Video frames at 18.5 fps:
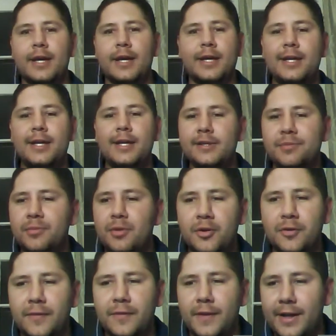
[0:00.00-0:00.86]
Like, he doesn't
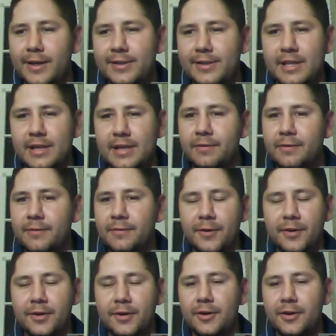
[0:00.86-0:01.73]
move like a
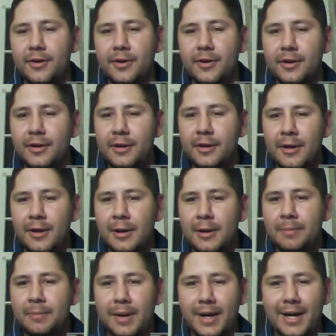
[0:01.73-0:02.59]
7-footer
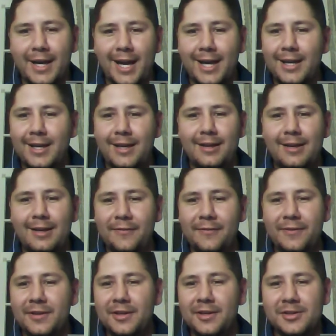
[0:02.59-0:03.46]
by any
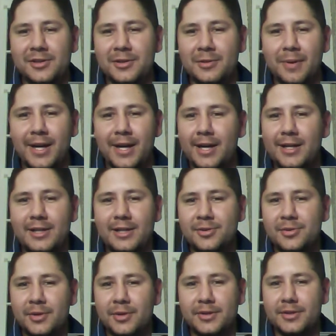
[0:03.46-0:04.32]
definition, by any
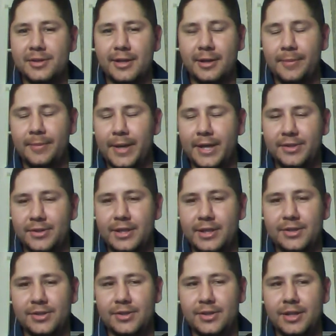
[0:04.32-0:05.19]
stretch of the
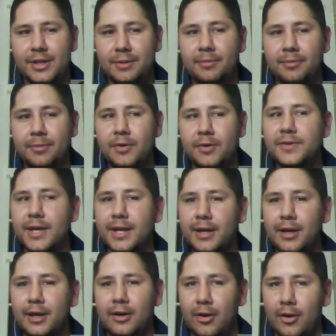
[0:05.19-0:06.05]
imagination. He moves
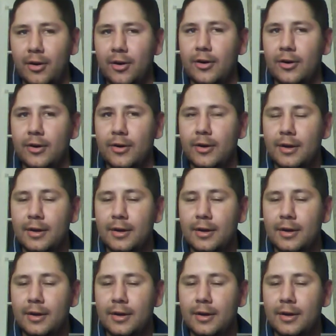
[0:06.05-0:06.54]
like a guard.